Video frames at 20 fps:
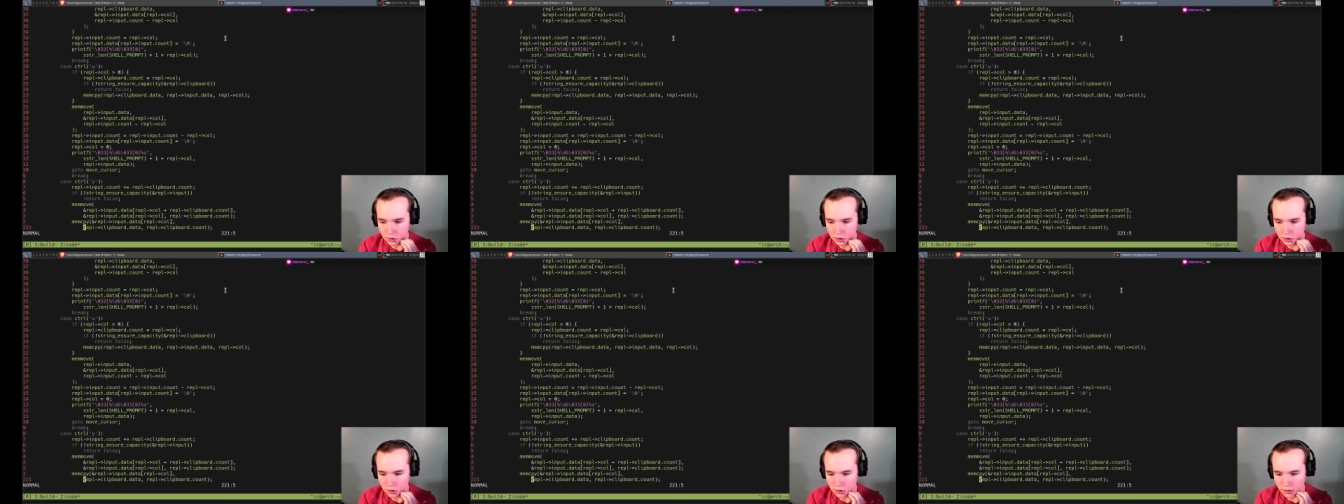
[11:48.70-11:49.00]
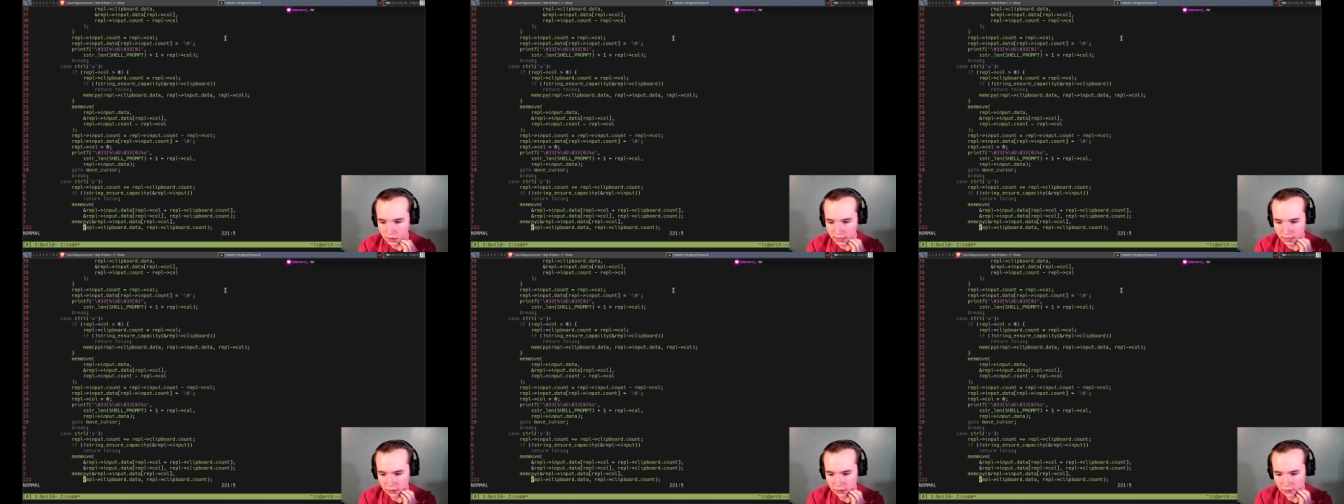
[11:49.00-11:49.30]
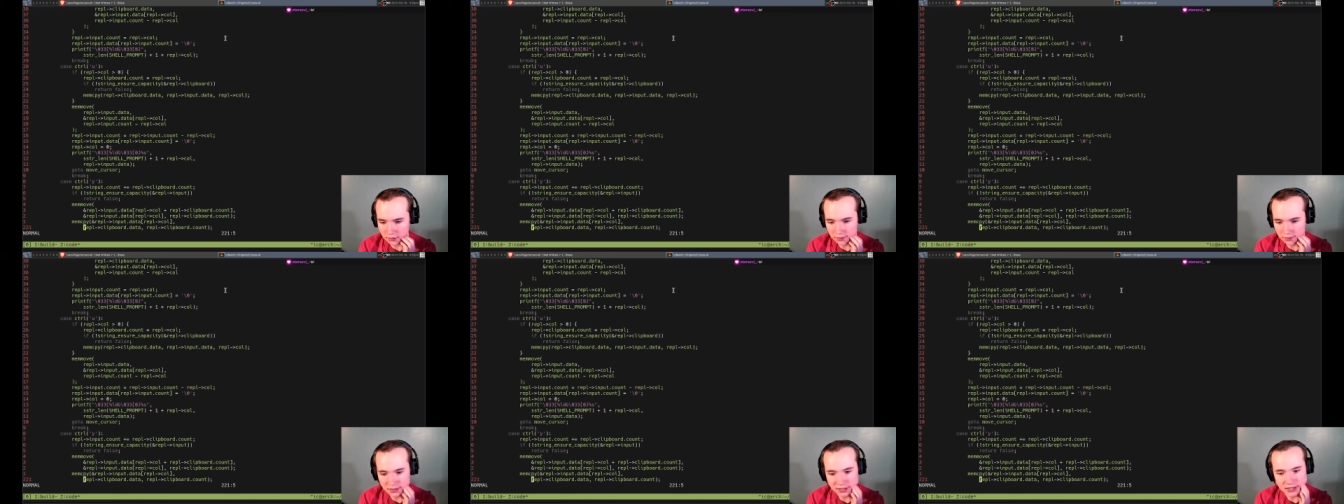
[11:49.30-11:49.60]
Count
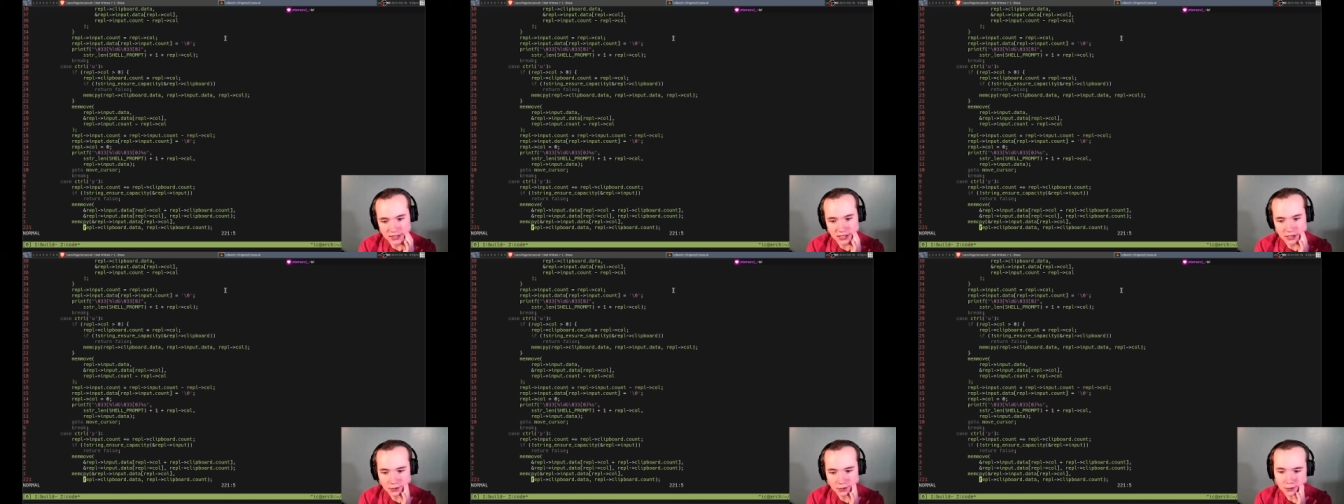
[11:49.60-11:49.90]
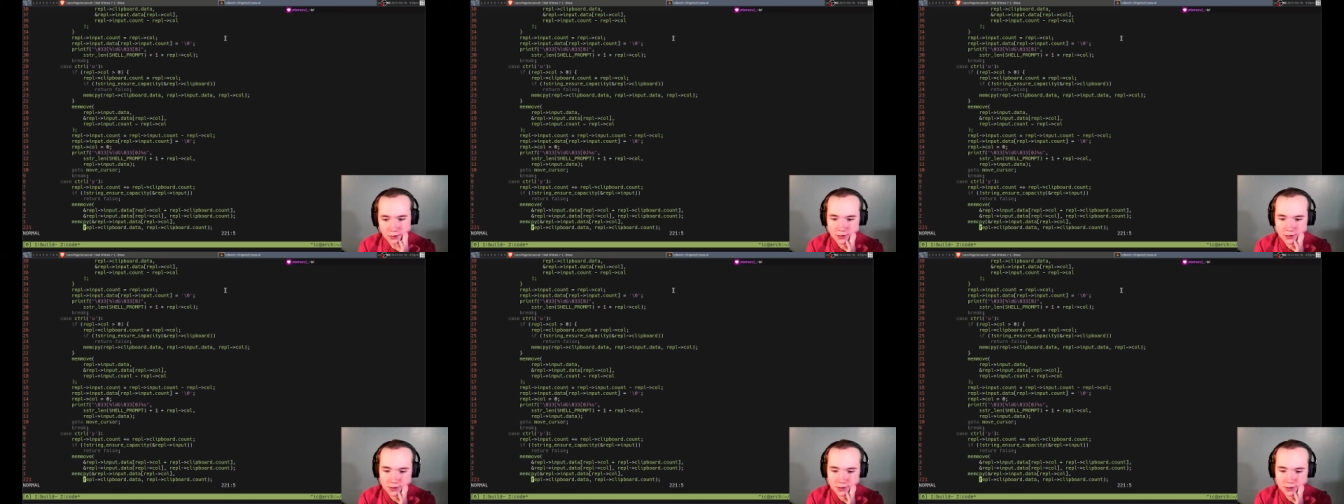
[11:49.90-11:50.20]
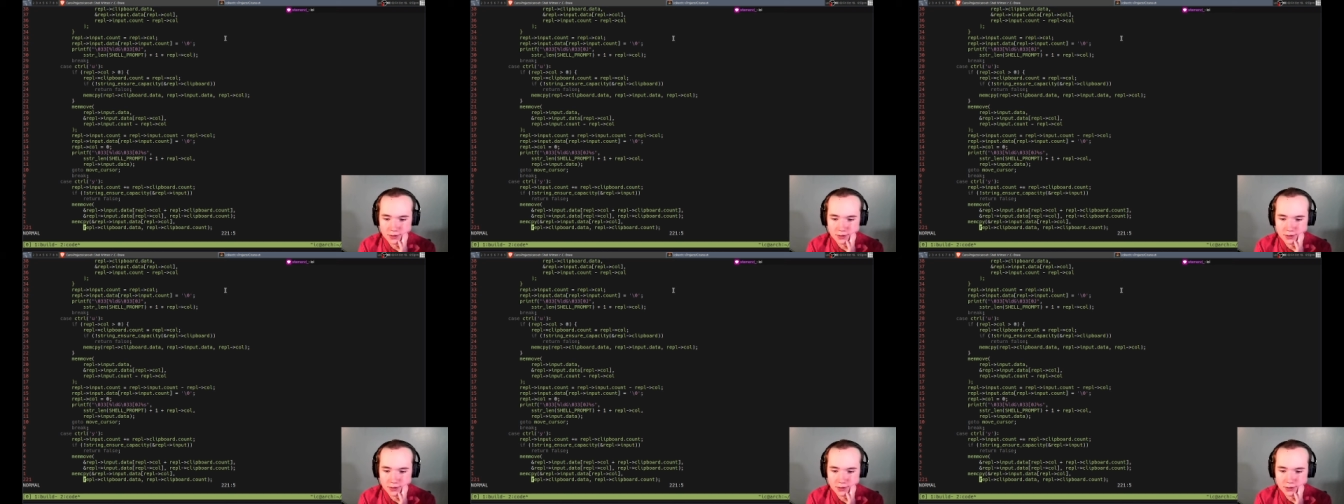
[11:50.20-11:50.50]
plus
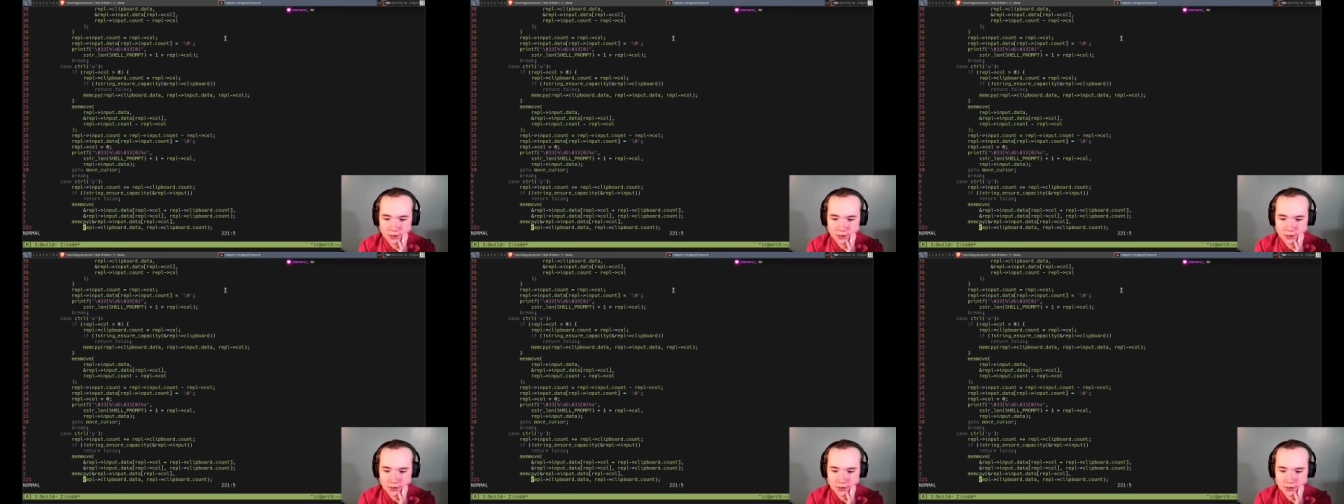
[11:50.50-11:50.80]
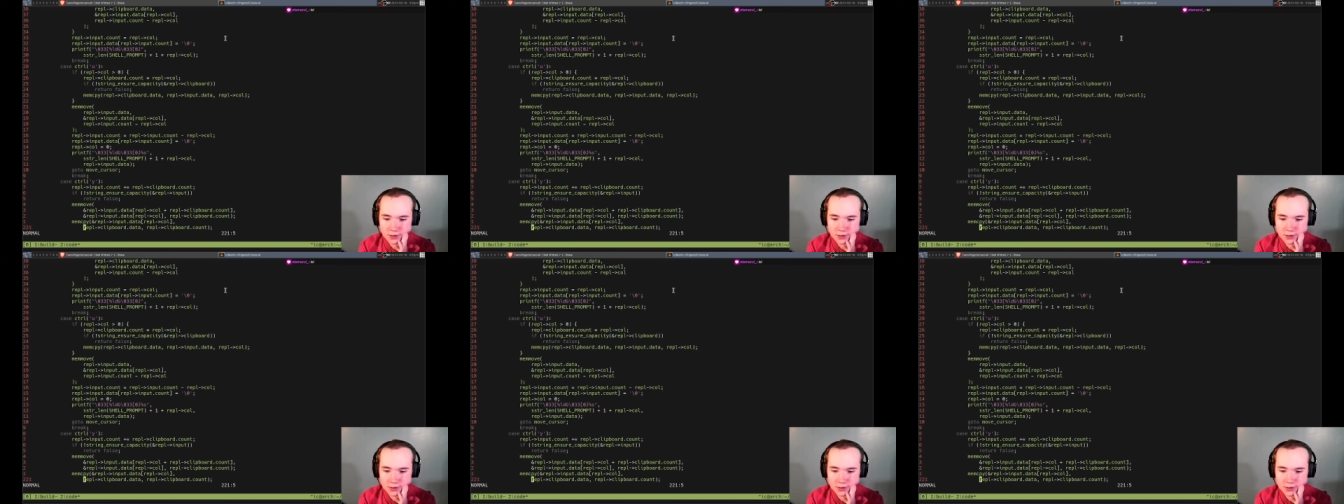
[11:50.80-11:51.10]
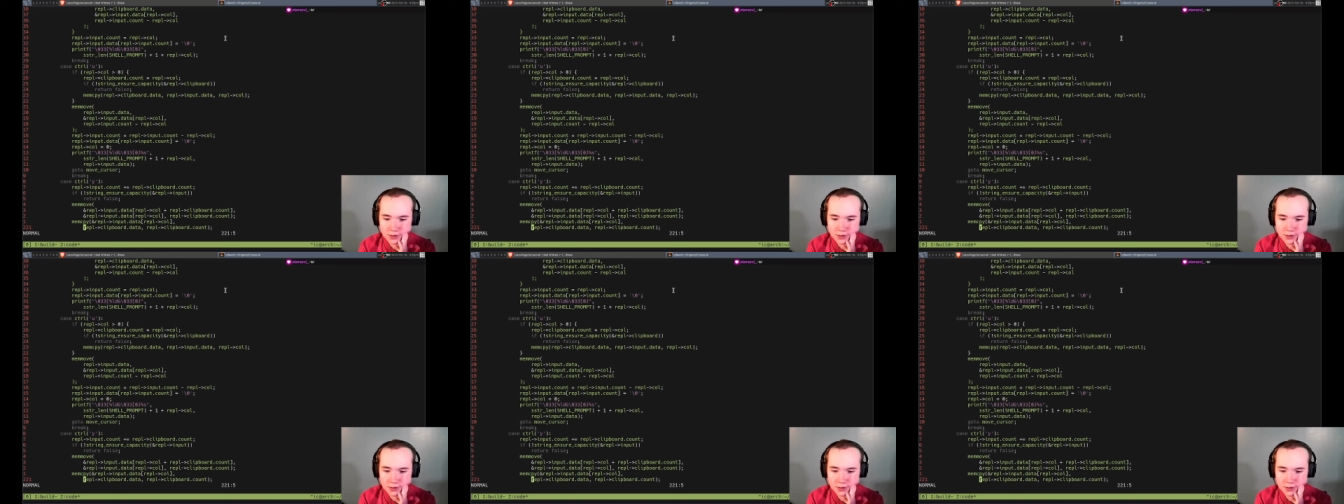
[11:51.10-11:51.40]
equals clipboard count.
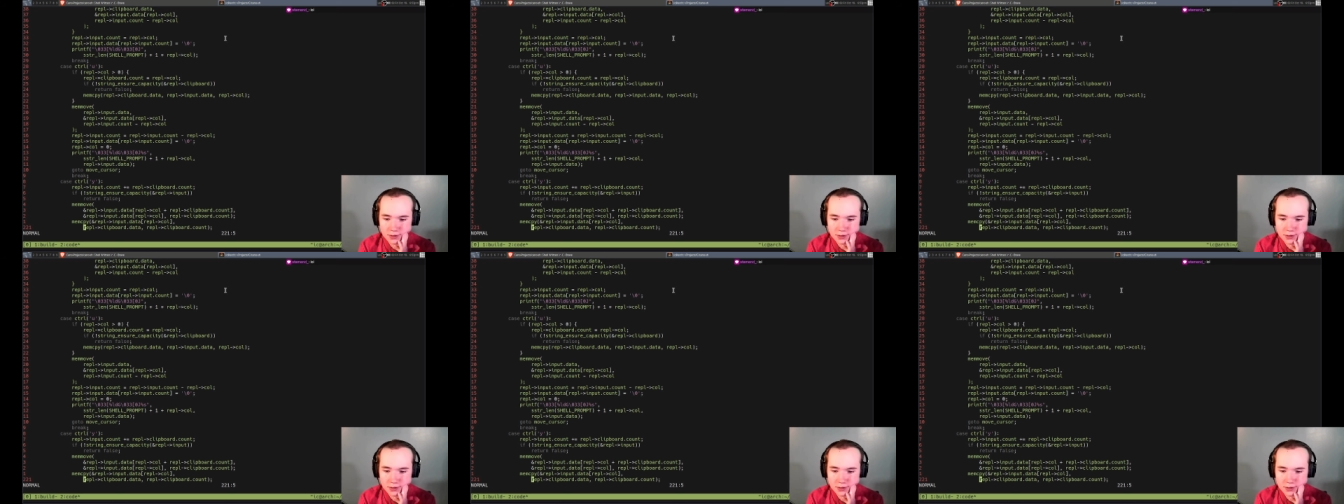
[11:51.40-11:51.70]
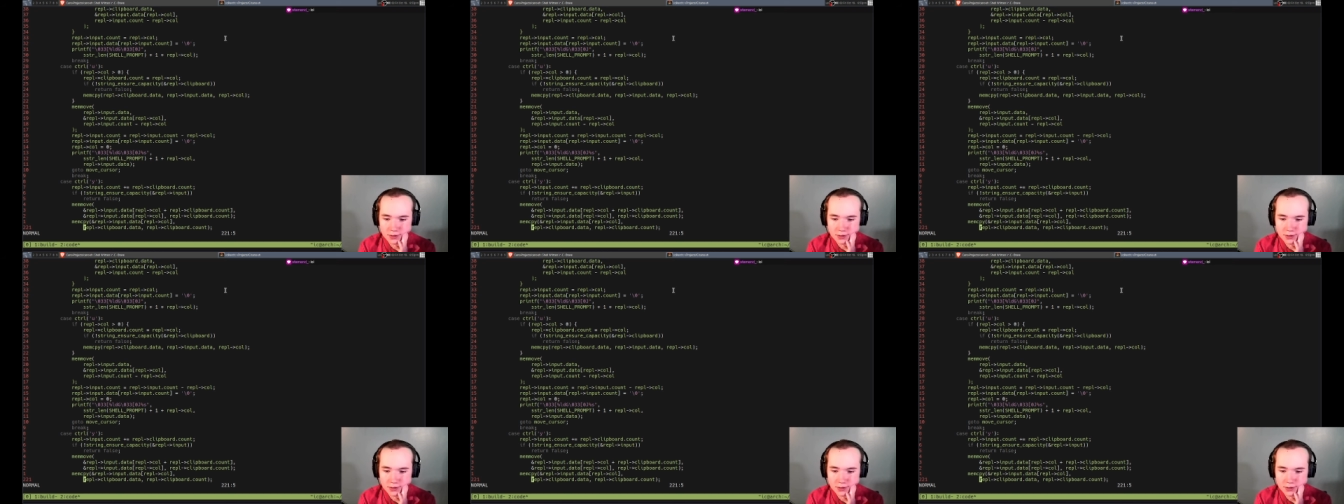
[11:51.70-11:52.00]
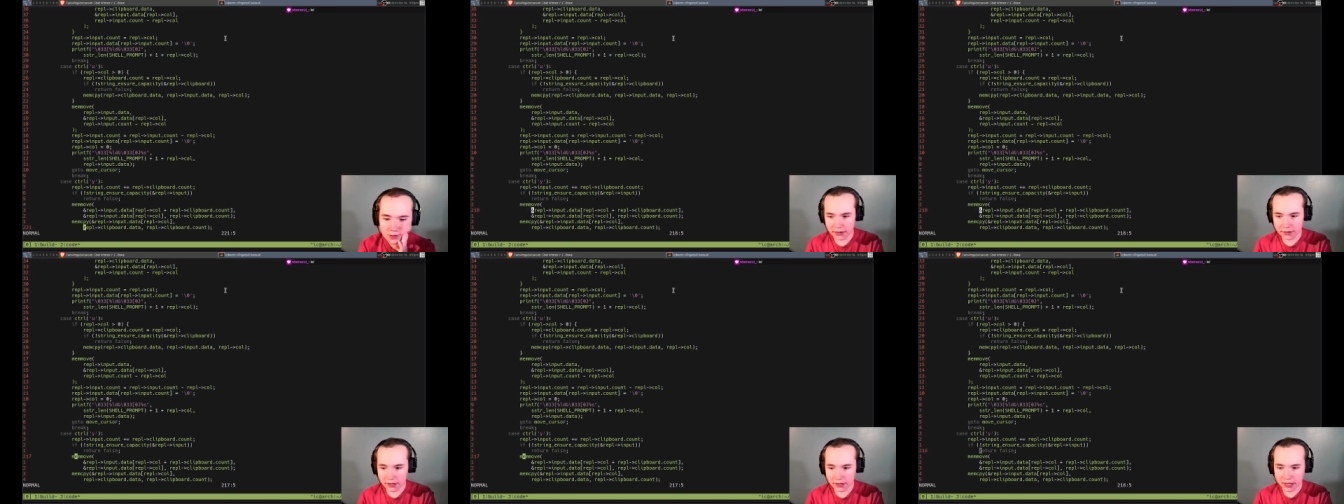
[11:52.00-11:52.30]
Is the clipboard
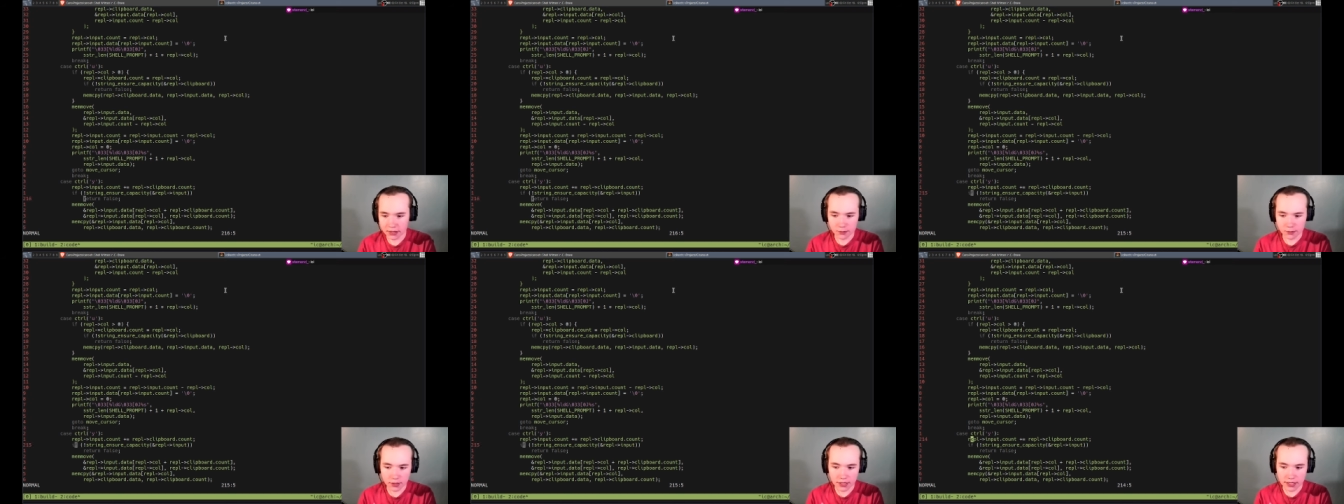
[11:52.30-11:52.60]
count not right?